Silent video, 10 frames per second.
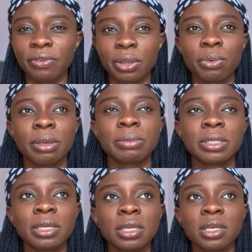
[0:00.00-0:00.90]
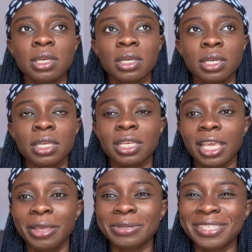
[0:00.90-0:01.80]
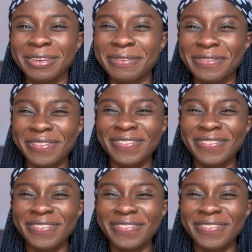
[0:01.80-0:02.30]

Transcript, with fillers: equipped, get yourself.